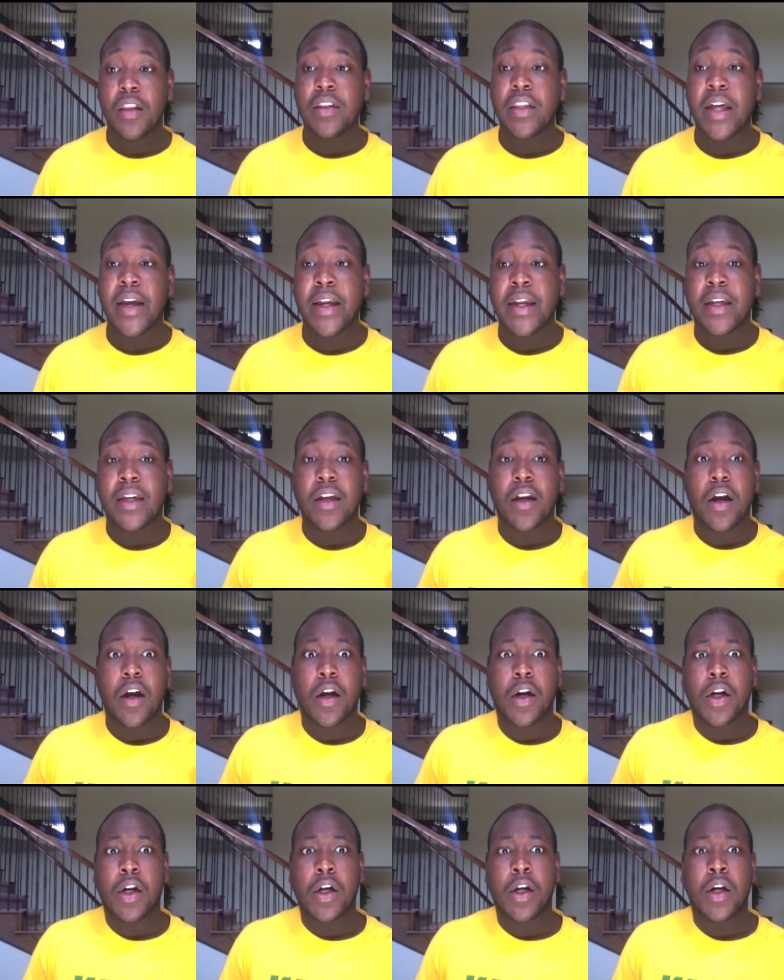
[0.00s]
Like
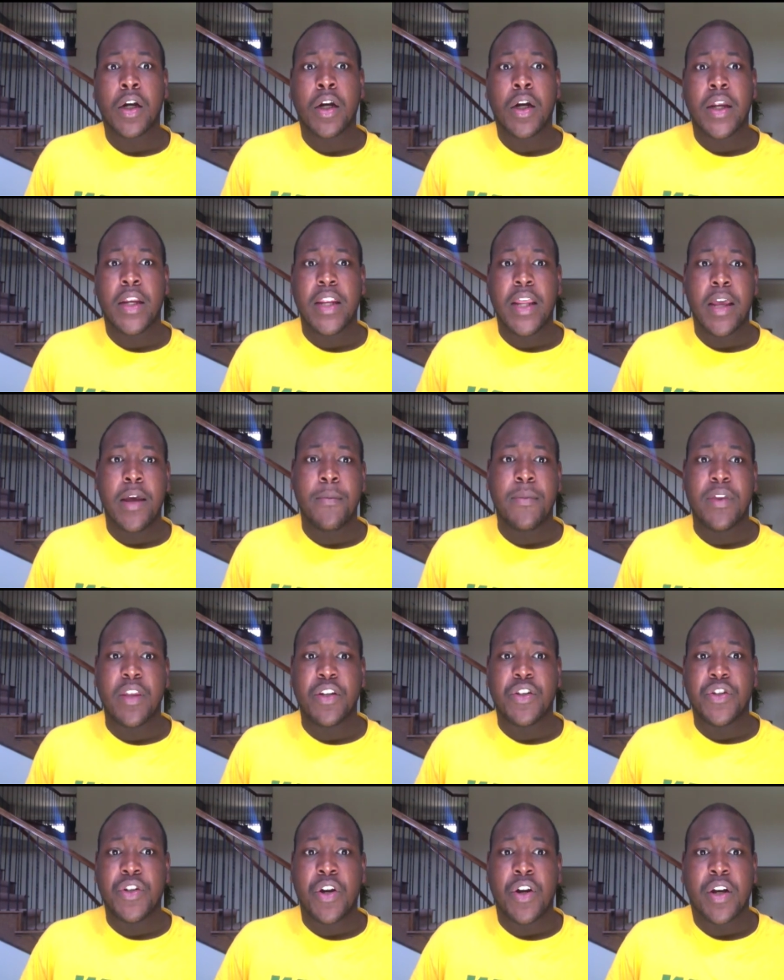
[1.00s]
her and him in
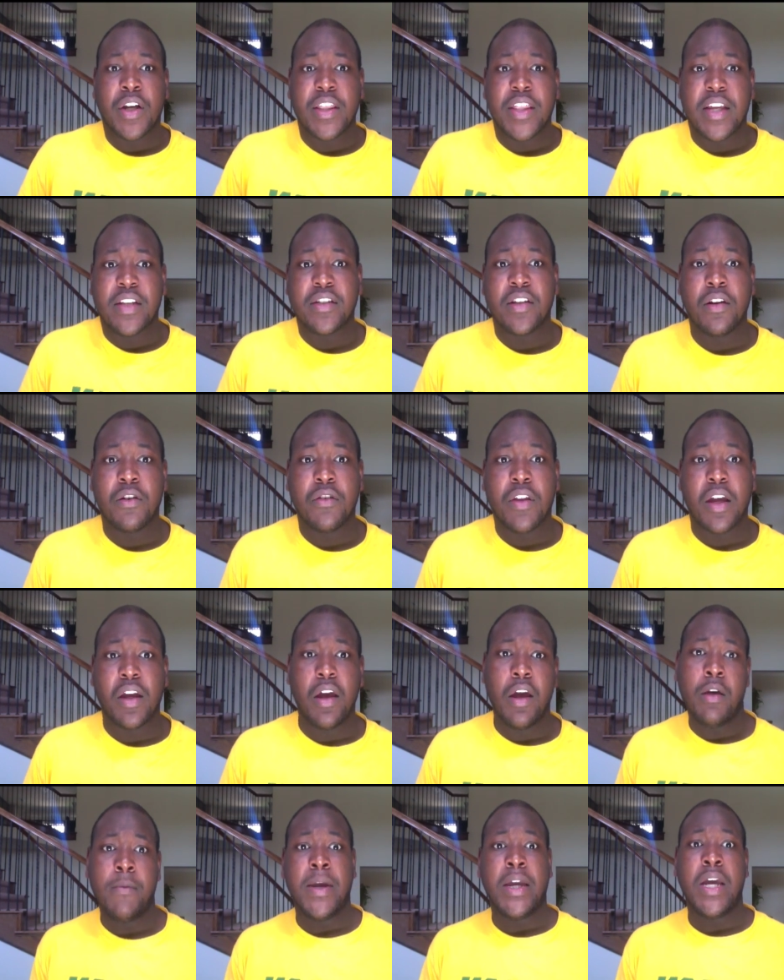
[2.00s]
the dark in that tunnel, like,
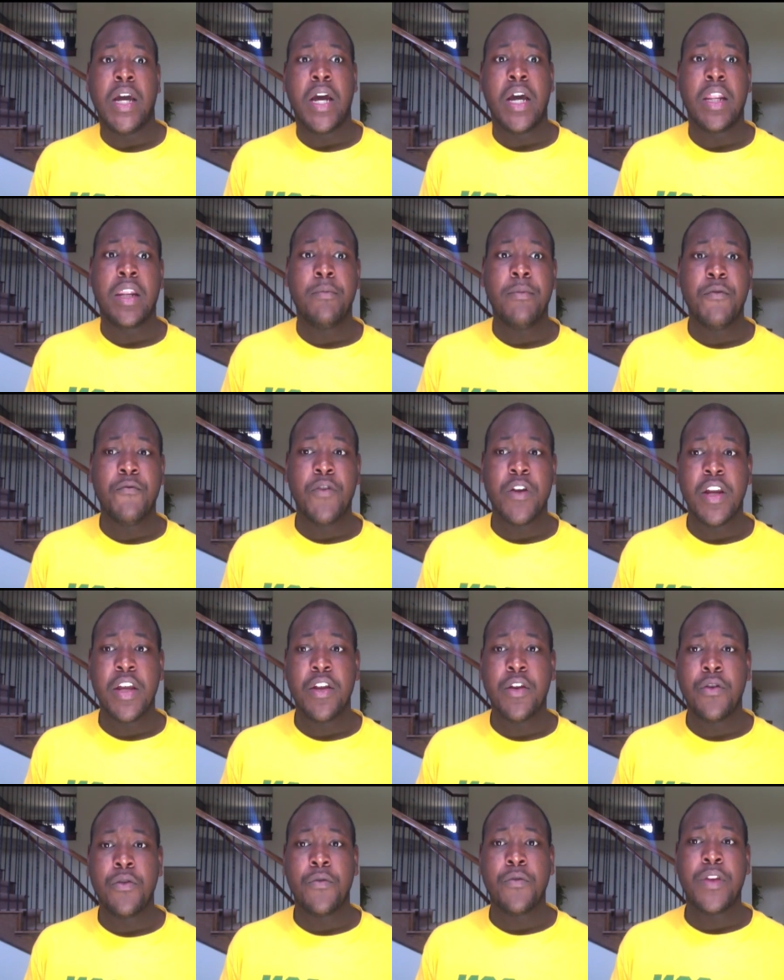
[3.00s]
oh my god, let me run
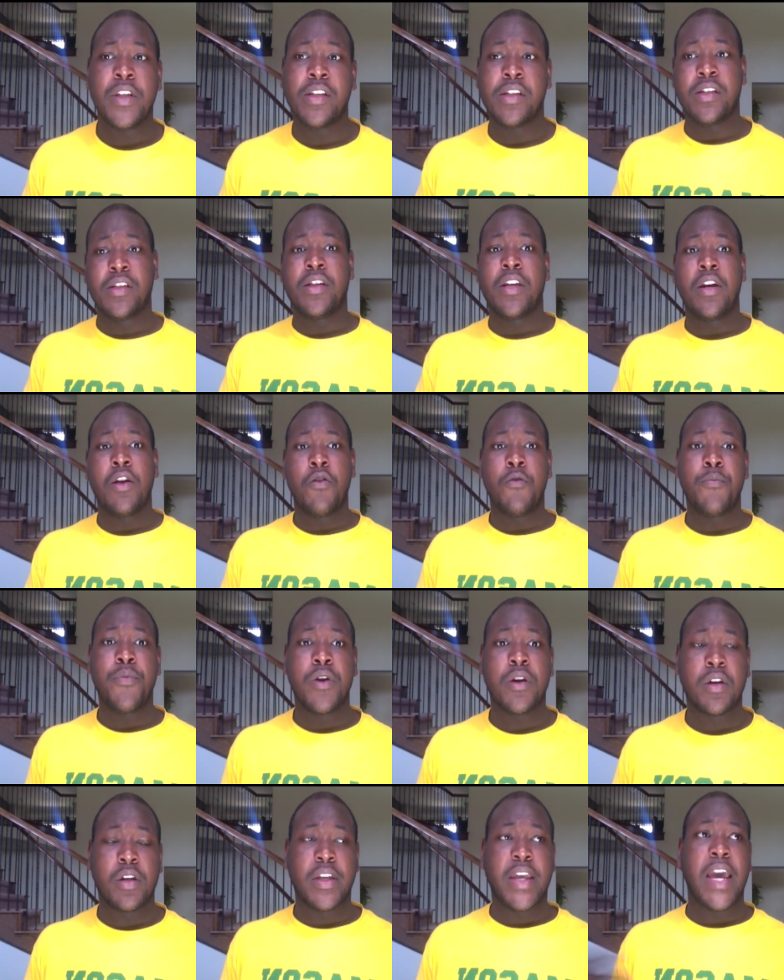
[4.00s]
at you. This is the
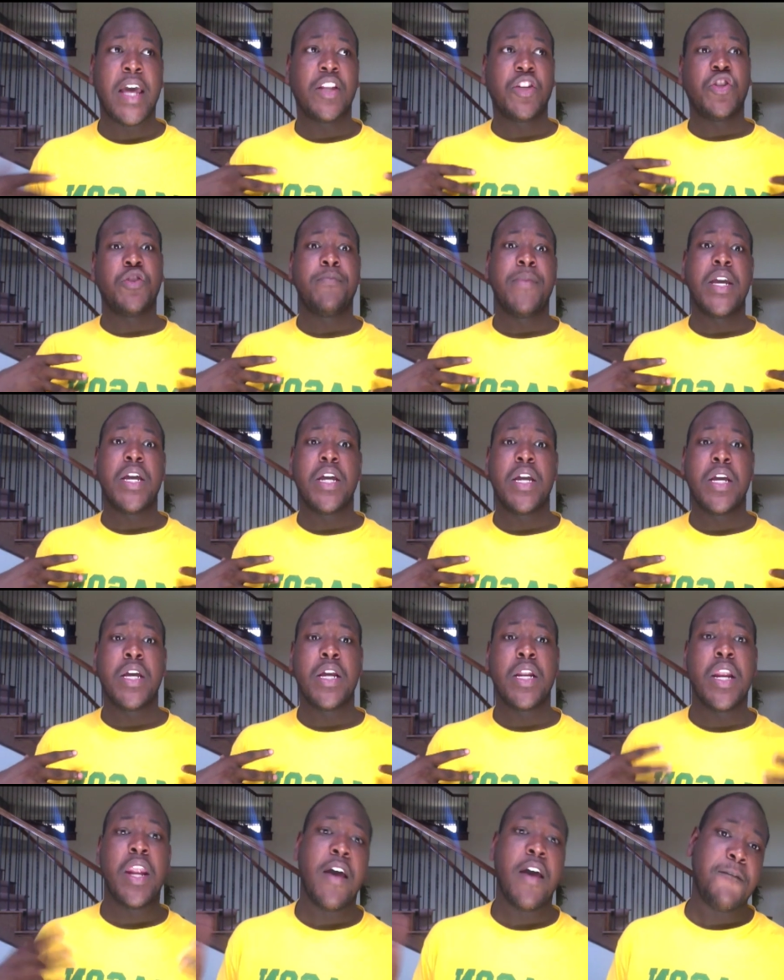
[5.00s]
notebook. Catch
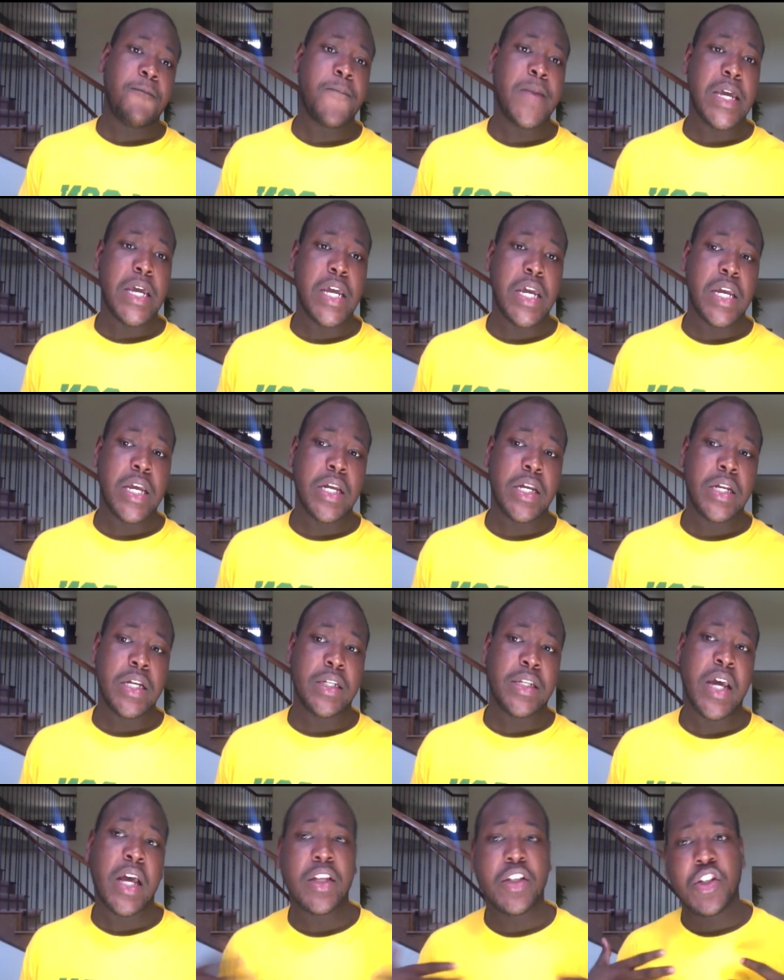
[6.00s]
me, love me,
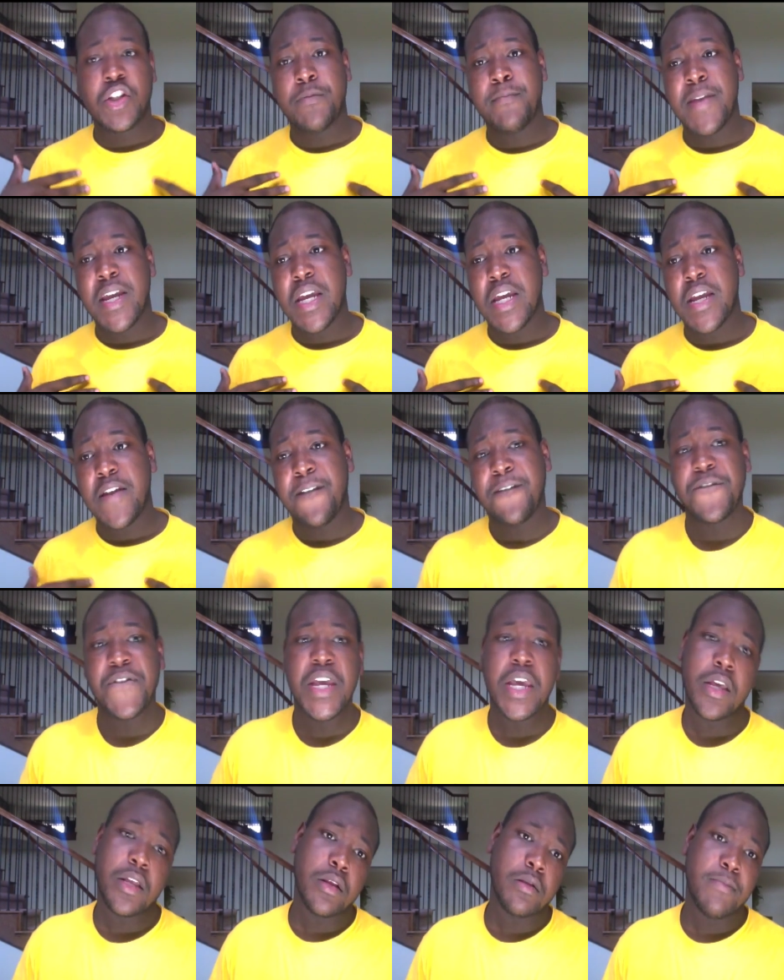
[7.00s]
touch me,
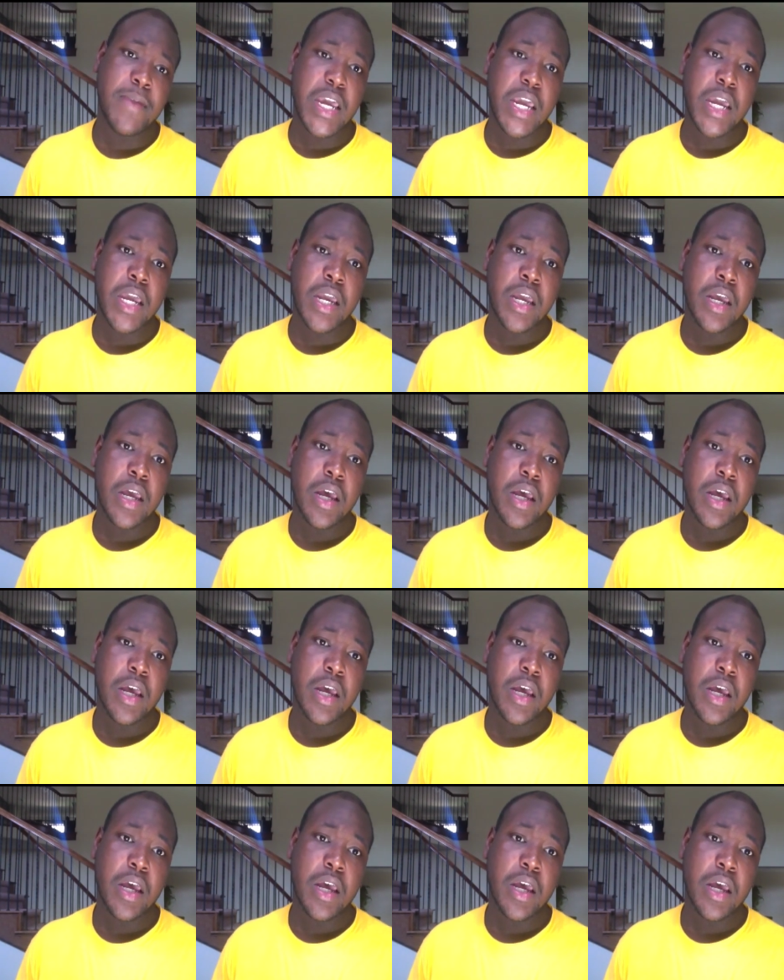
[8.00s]
feel me.